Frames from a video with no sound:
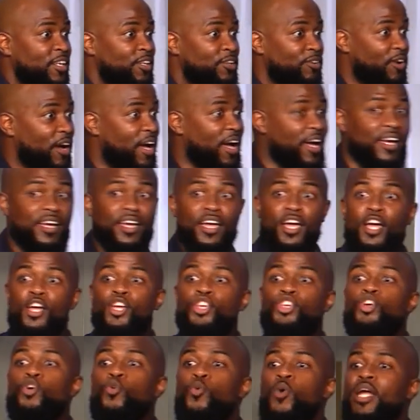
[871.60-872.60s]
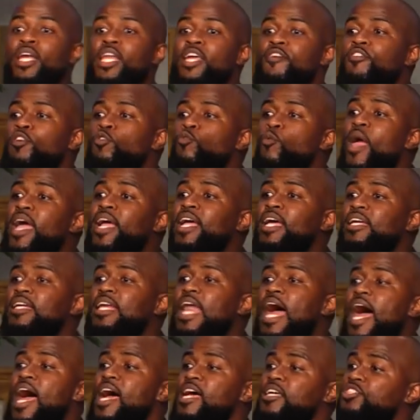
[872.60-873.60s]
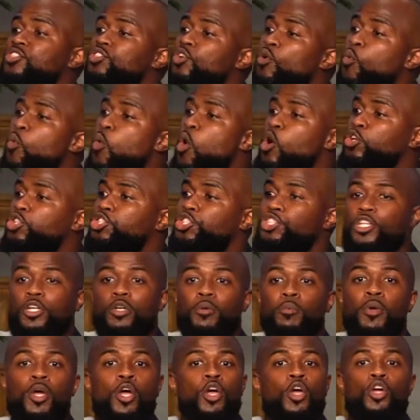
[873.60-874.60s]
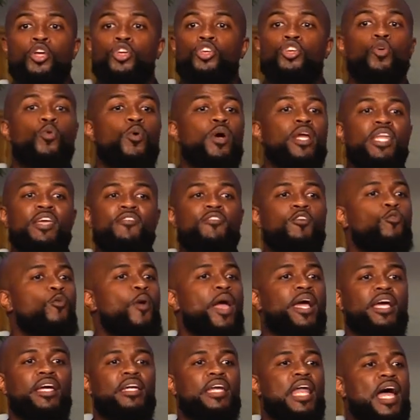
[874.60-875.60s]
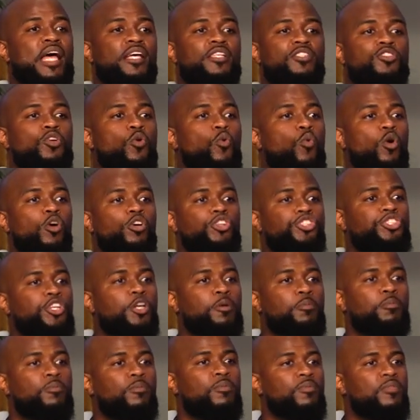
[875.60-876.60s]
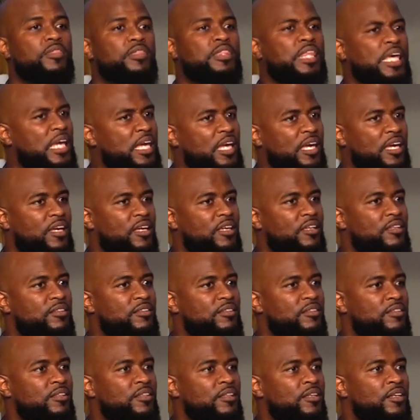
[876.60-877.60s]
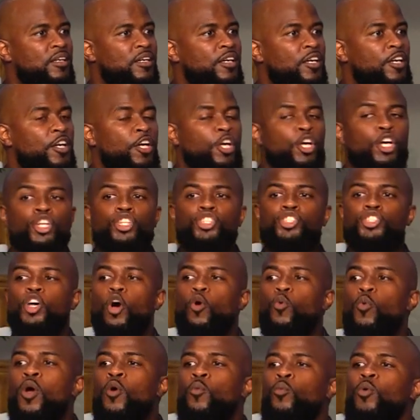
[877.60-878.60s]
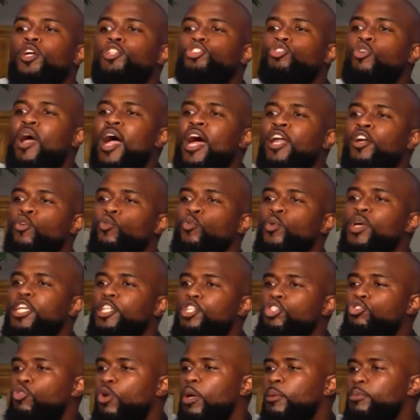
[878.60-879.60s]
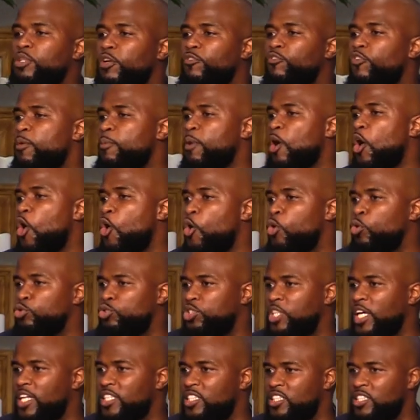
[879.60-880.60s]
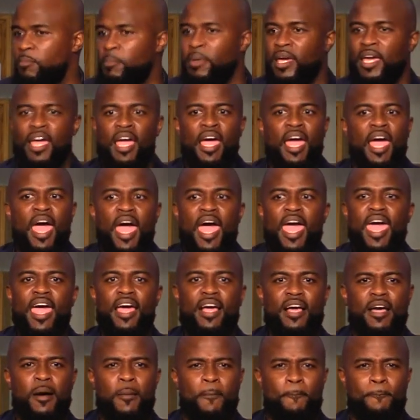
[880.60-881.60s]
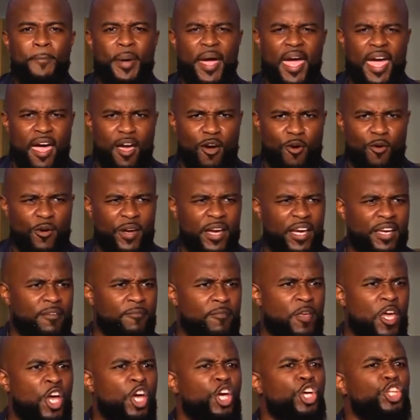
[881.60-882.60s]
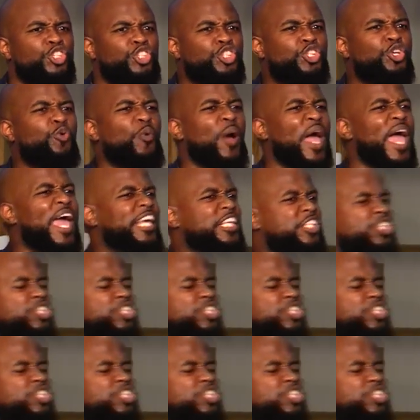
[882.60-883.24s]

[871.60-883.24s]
Right? You wouldn't even recognize the worship. You wouldn't even recognize the worship then. So when we're trying to read scripture from the Old Testament and compare it to a